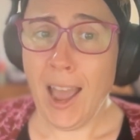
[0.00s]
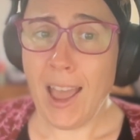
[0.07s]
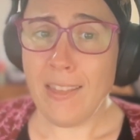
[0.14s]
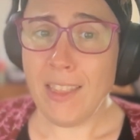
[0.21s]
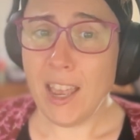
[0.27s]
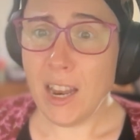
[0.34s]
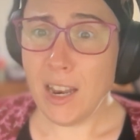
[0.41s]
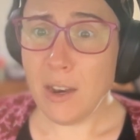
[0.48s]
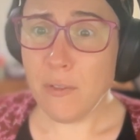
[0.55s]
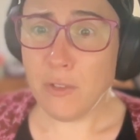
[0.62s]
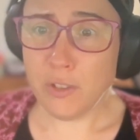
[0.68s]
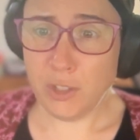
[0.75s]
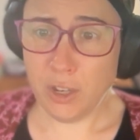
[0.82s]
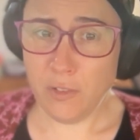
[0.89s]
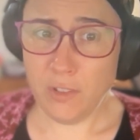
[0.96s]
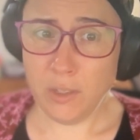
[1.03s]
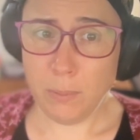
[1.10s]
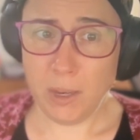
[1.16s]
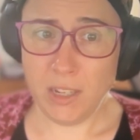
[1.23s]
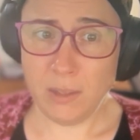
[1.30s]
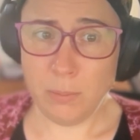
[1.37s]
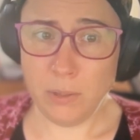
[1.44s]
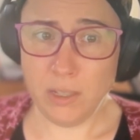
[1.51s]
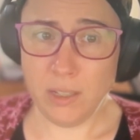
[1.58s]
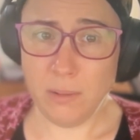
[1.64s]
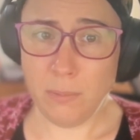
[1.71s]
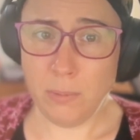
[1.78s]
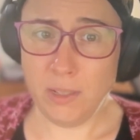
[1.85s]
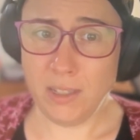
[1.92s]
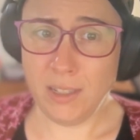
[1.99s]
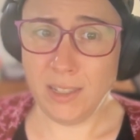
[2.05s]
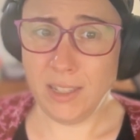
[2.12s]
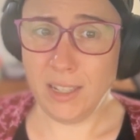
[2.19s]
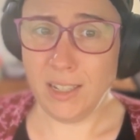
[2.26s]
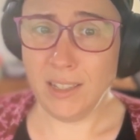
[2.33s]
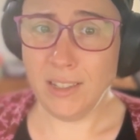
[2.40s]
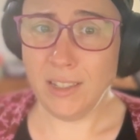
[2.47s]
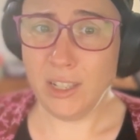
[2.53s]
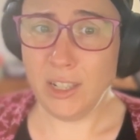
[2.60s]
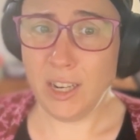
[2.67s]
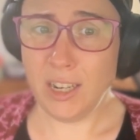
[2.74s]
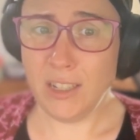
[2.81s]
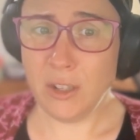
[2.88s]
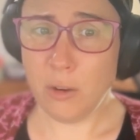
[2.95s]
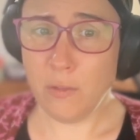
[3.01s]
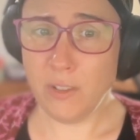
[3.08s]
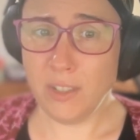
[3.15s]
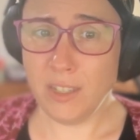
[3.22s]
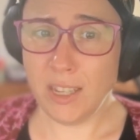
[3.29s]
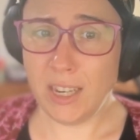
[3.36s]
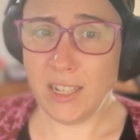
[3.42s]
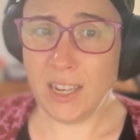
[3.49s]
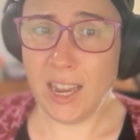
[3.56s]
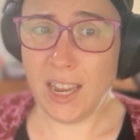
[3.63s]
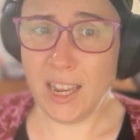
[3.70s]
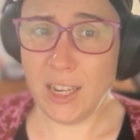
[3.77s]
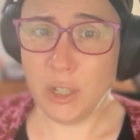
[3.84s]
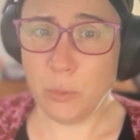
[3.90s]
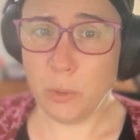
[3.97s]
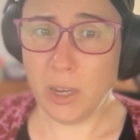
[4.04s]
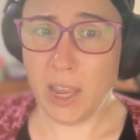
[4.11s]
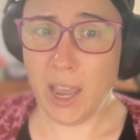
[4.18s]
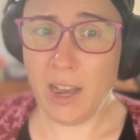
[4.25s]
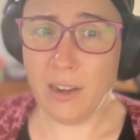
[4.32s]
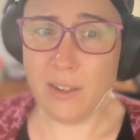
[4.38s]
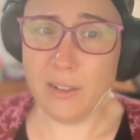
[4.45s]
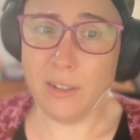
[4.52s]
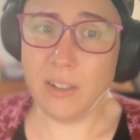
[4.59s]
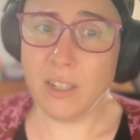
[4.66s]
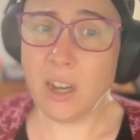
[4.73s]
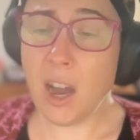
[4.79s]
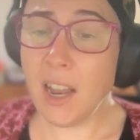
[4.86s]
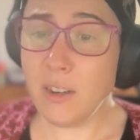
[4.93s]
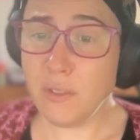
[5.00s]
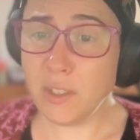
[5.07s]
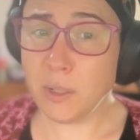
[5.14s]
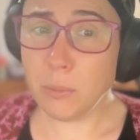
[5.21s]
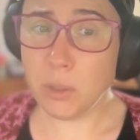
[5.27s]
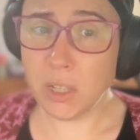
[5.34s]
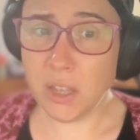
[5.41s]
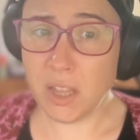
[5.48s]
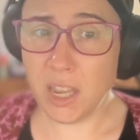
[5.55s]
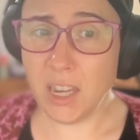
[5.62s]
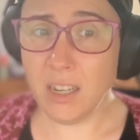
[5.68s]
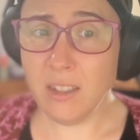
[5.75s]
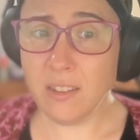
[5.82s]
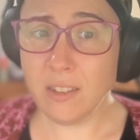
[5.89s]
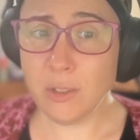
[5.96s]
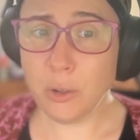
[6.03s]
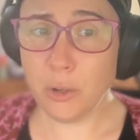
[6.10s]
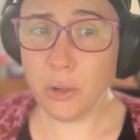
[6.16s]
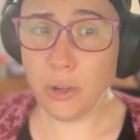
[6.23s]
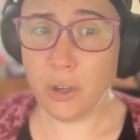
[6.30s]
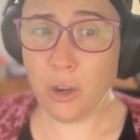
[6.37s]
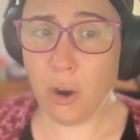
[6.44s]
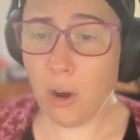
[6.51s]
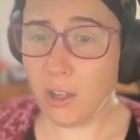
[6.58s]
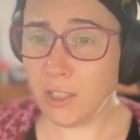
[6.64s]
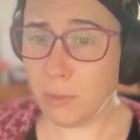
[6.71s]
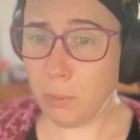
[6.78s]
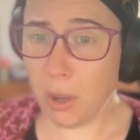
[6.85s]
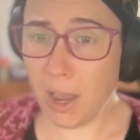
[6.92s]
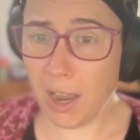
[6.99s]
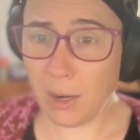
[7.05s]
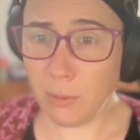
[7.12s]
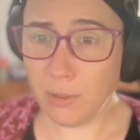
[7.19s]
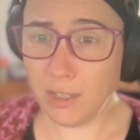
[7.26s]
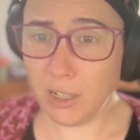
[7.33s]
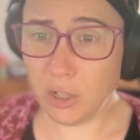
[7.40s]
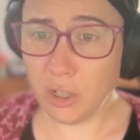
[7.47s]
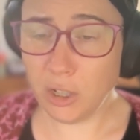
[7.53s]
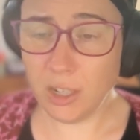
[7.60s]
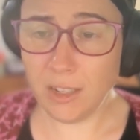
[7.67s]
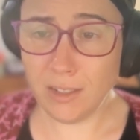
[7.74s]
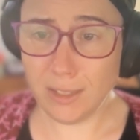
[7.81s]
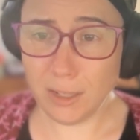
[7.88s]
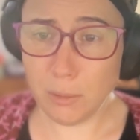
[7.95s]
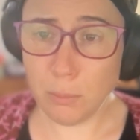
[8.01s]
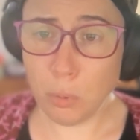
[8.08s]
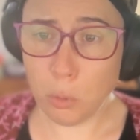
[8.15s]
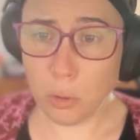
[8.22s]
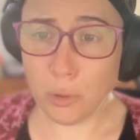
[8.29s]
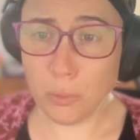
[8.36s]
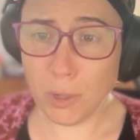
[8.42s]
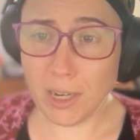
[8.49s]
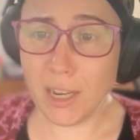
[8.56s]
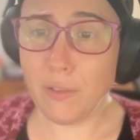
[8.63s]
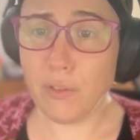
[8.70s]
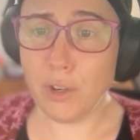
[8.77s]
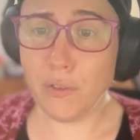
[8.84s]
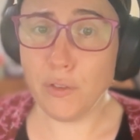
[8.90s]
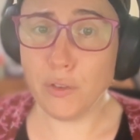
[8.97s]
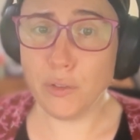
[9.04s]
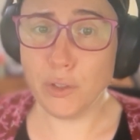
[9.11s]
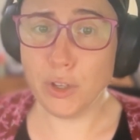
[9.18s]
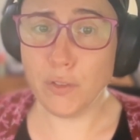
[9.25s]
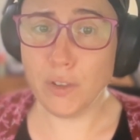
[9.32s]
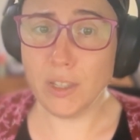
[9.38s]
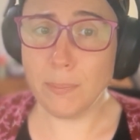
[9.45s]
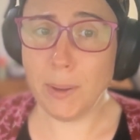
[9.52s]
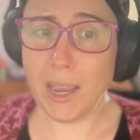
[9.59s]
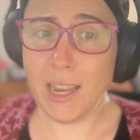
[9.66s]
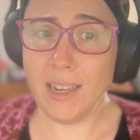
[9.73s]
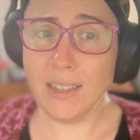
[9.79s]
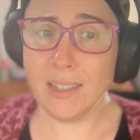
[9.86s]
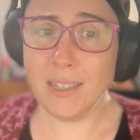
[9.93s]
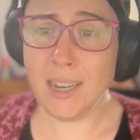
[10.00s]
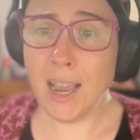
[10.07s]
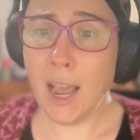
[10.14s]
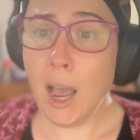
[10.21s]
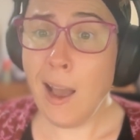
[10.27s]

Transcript: And then for service-based businesses, you need to obviously take into account kind of similar things. So cost per acquisition is an important one, even if you're service-based.